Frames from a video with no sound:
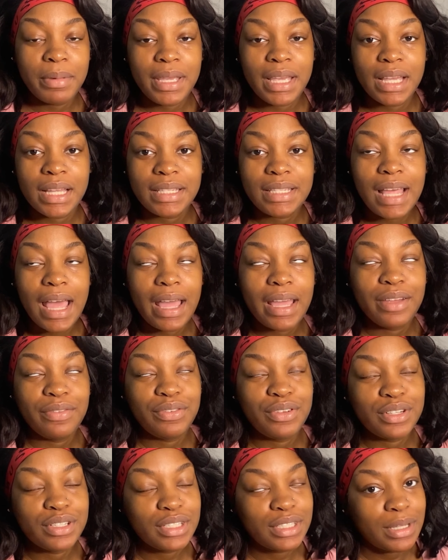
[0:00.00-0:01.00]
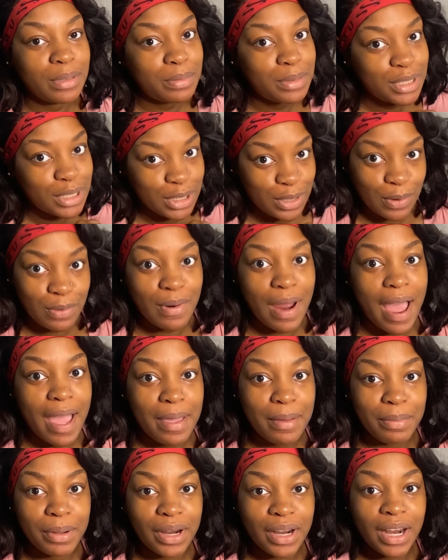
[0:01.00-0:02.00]
Anti if you're a
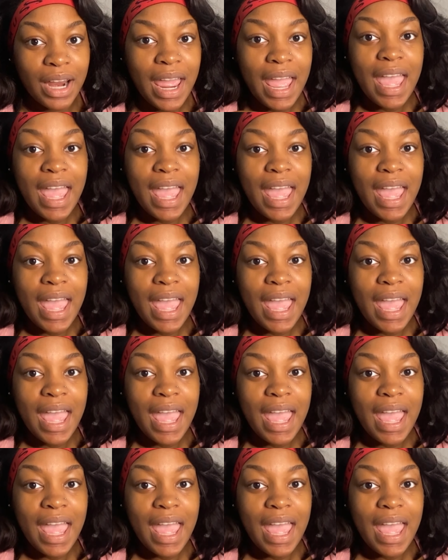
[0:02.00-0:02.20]
subscriber.